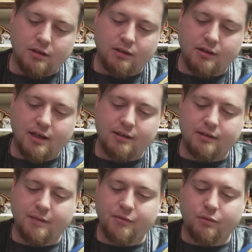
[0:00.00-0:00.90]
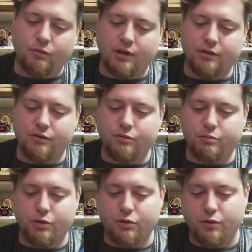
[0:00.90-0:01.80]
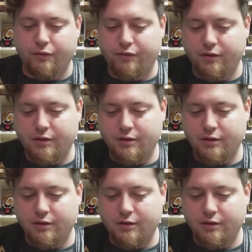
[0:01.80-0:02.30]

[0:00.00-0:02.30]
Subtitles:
does not seem to want to move